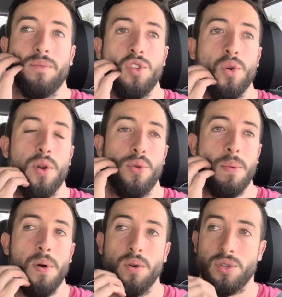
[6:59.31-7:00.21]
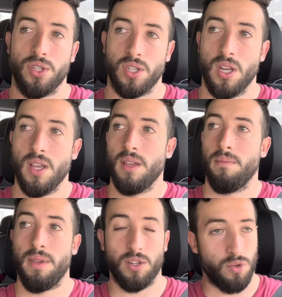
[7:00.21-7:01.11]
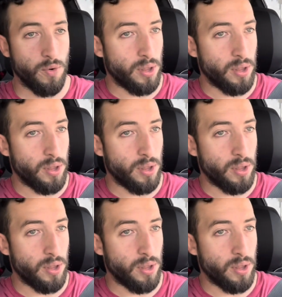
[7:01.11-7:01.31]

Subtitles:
2 or 3 posts, because more